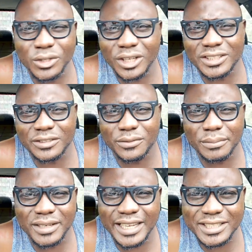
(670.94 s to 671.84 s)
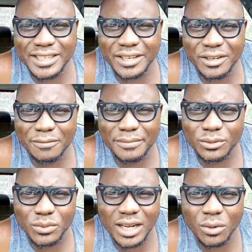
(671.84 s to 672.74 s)
you thought it's from the Nigerian
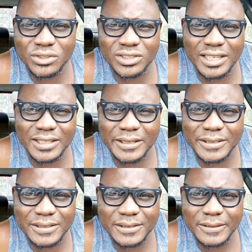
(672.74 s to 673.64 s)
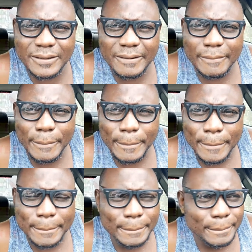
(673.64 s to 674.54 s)
government when I was saying this.
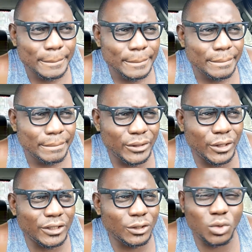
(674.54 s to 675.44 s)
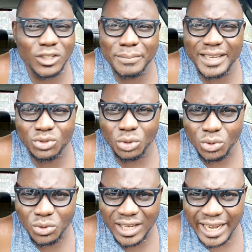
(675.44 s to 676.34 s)
Because it was meant to
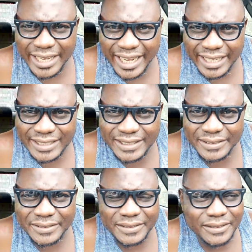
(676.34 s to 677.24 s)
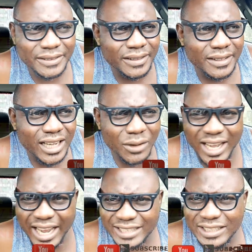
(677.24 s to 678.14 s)
look like that.
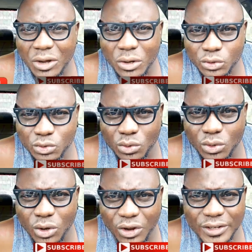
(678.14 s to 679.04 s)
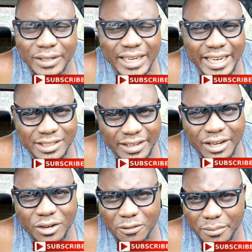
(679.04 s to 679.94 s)
Our eyes are also on
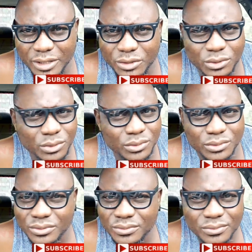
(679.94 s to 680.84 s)
Nigerian government too.